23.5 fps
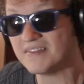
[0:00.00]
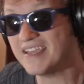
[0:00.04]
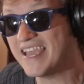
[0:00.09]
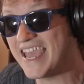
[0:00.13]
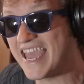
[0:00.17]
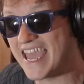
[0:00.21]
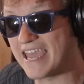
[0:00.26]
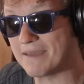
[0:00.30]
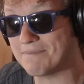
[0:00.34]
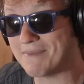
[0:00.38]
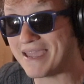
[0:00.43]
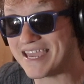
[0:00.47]

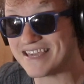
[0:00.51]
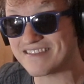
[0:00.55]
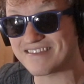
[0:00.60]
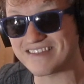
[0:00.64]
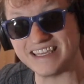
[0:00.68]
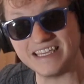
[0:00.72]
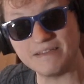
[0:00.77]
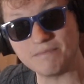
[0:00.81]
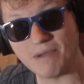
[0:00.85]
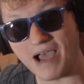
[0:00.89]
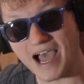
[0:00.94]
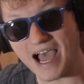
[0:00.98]
It may
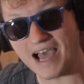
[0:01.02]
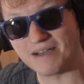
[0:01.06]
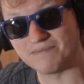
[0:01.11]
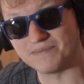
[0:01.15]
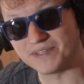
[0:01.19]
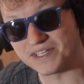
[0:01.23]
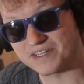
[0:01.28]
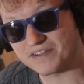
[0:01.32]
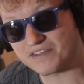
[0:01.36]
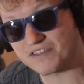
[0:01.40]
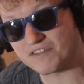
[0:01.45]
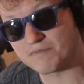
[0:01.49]
seem
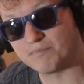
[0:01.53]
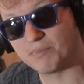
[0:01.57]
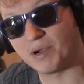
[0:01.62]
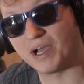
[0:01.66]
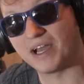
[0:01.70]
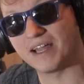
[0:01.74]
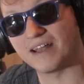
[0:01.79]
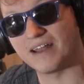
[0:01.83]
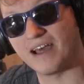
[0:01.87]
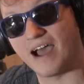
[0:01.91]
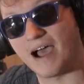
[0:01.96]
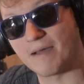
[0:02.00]
obvious,
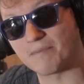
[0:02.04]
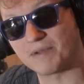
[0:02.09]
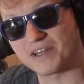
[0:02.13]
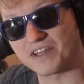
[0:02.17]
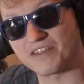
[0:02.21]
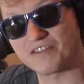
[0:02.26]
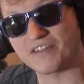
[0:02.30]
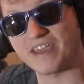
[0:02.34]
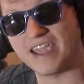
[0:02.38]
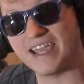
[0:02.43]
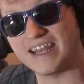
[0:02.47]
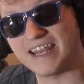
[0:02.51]
but I'm going to
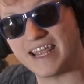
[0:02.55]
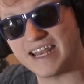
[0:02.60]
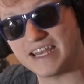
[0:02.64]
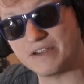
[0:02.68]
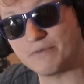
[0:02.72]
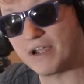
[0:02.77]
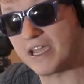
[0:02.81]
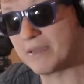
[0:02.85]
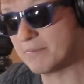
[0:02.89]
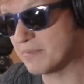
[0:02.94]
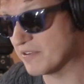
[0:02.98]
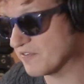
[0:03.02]
say it
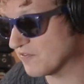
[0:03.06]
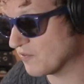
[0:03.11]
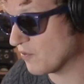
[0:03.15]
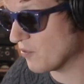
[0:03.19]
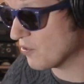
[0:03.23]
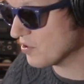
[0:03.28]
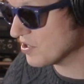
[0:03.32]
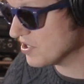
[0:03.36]
anyway. Before